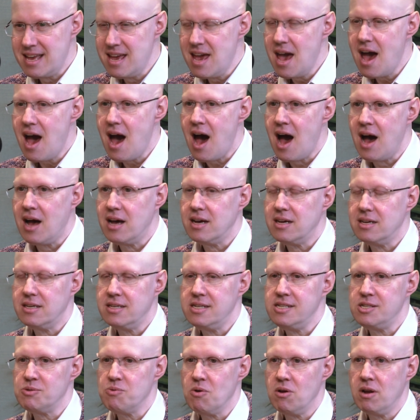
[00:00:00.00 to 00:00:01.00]
Yeah,
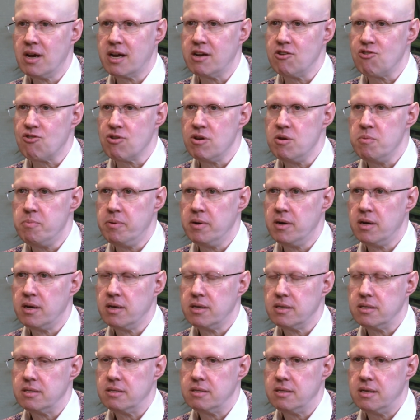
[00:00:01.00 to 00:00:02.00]
he swore like a trooper.
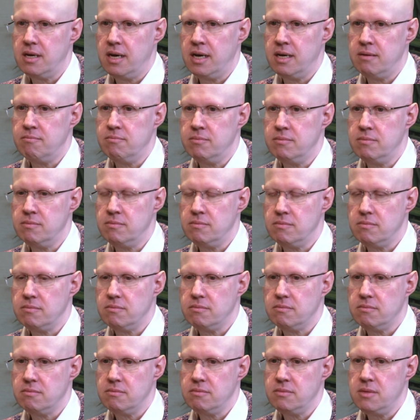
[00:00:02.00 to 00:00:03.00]
And
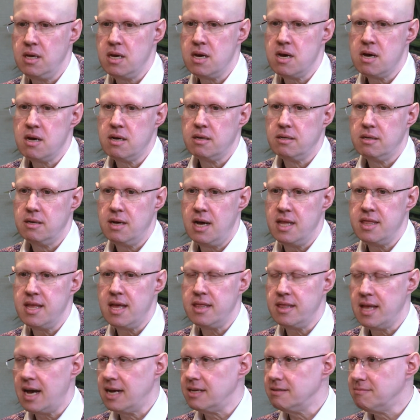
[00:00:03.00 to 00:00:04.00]

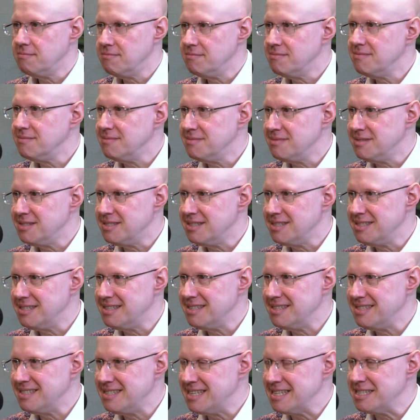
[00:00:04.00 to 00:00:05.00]
then that
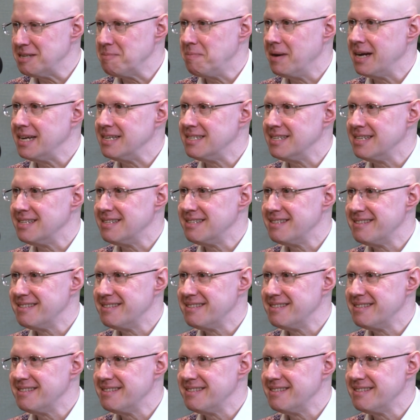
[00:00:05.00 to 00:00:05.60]
dissipated.